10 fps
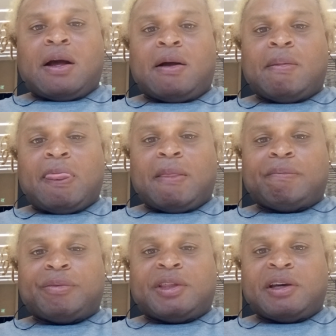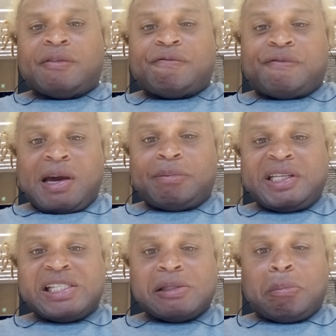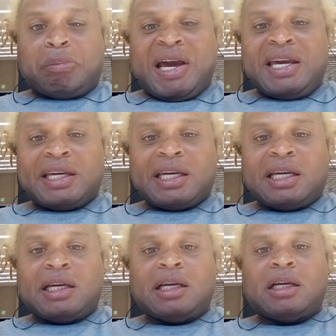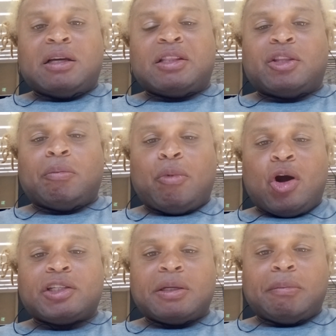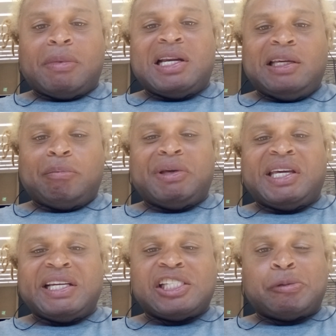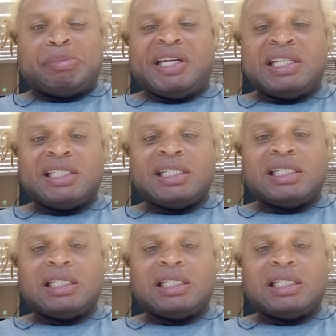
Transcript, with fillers: um, the family's bank the marked money being spent